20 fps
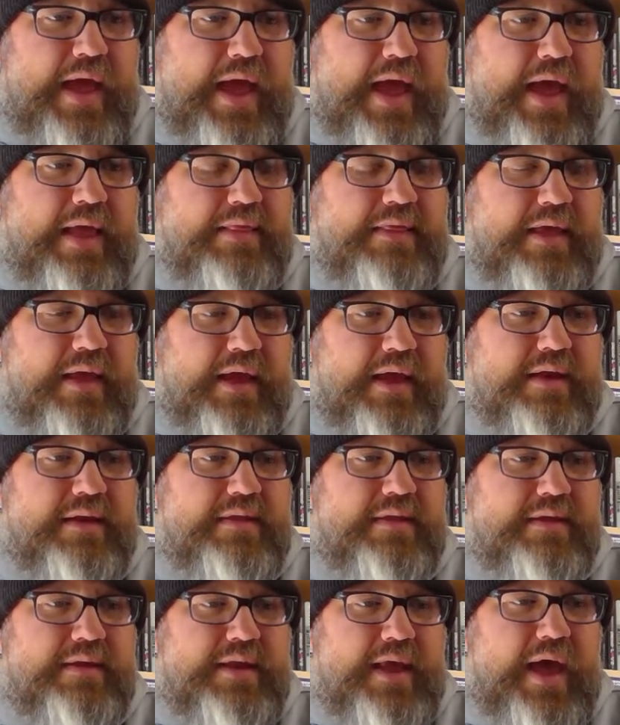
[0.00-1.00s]
at the end
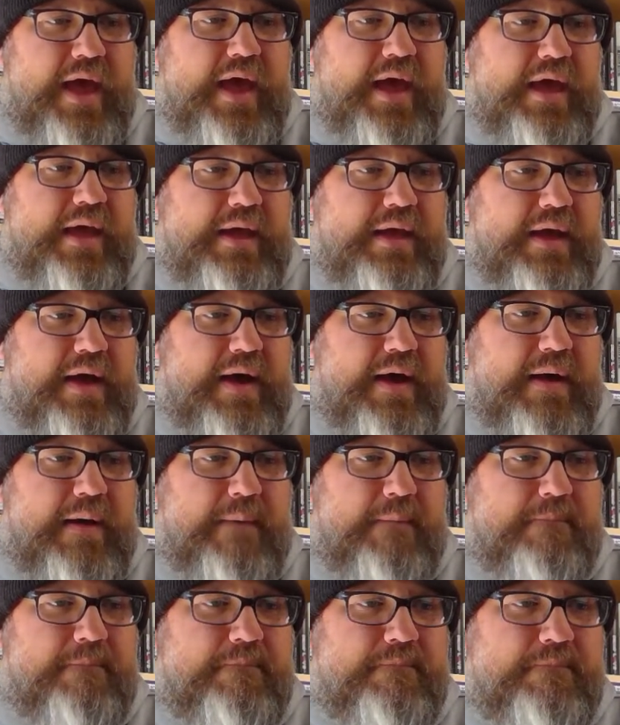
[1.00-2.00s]
of the day,
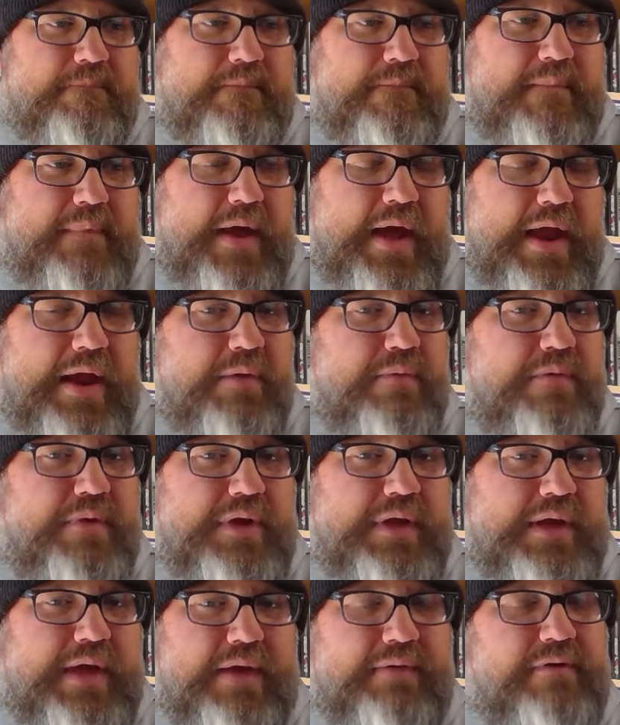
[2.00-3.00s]
they didn't really
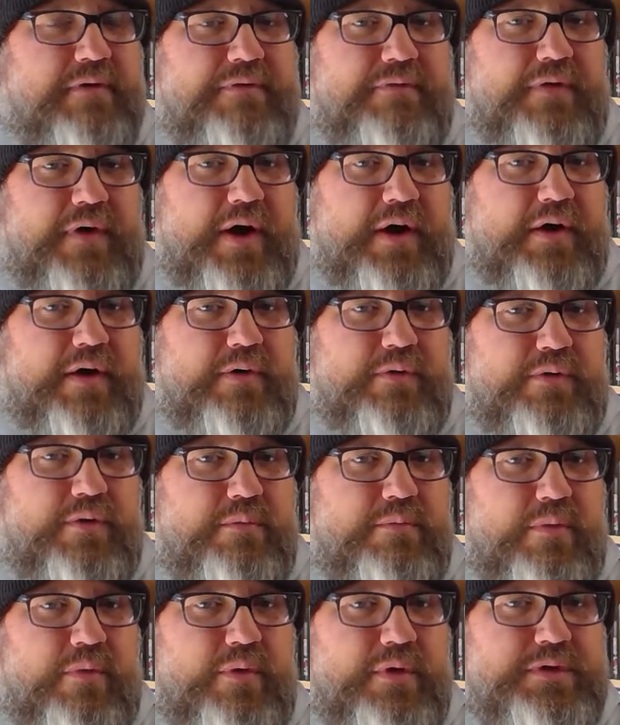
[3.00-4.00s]
give a fuck who their
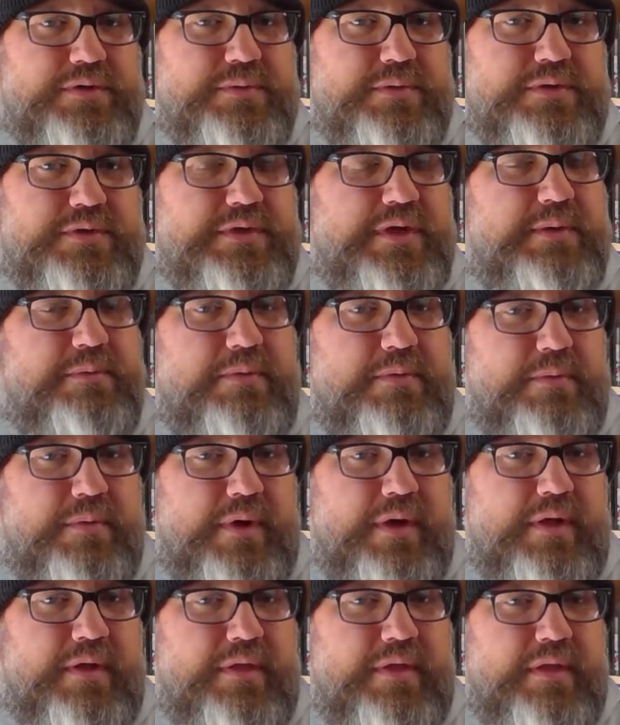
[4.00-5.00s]
boys were sleeping
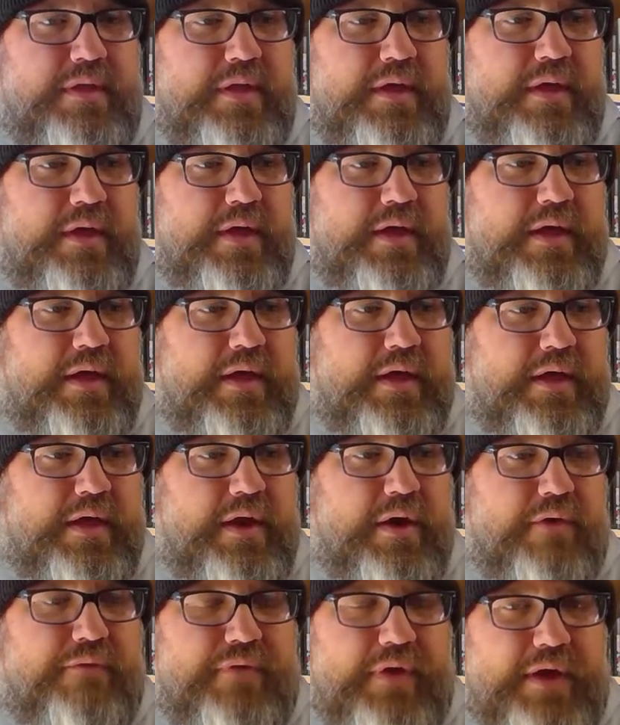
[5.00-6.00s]
with. You
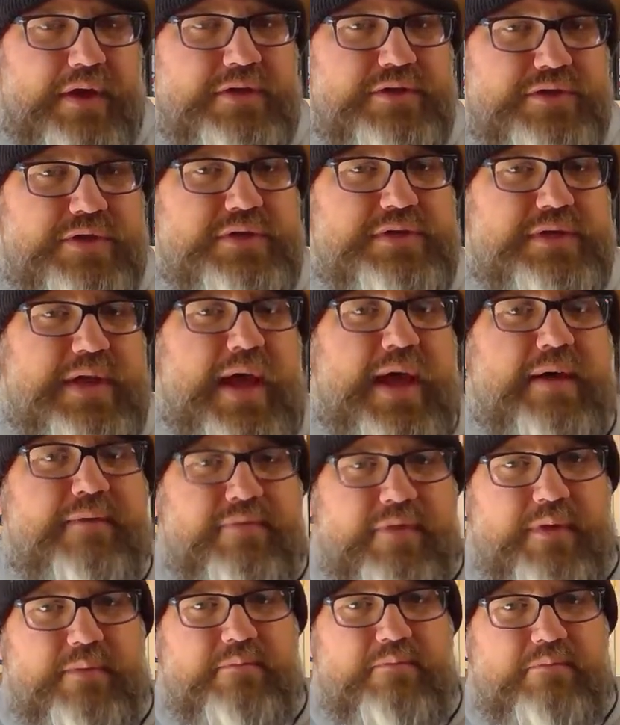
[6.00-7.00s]
know, if they could just have
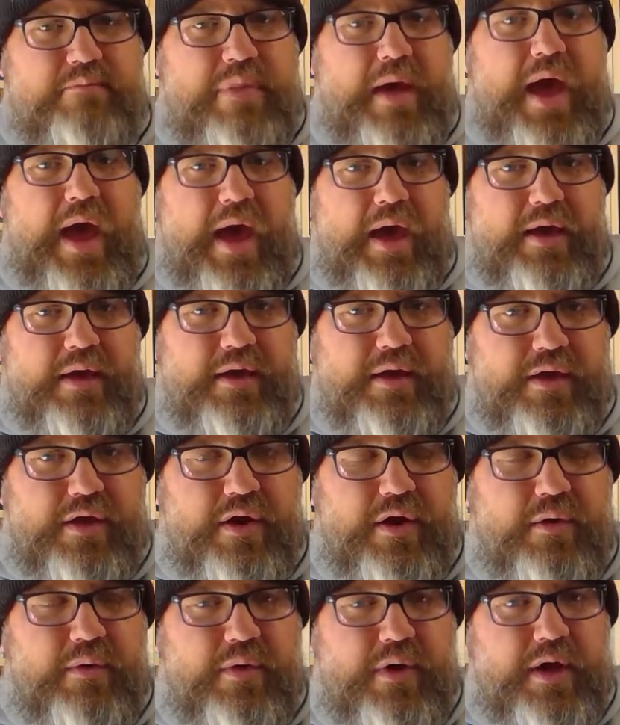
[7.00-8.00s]
them back, you
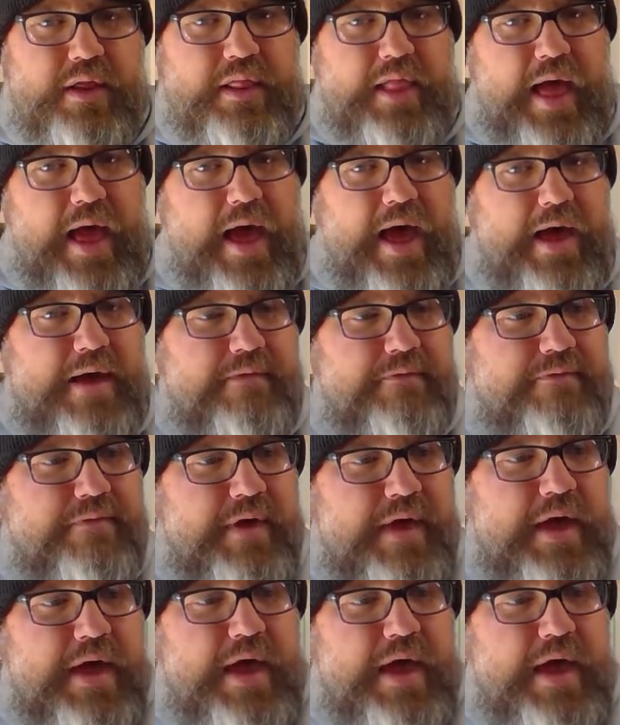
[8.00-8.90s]
know, alive.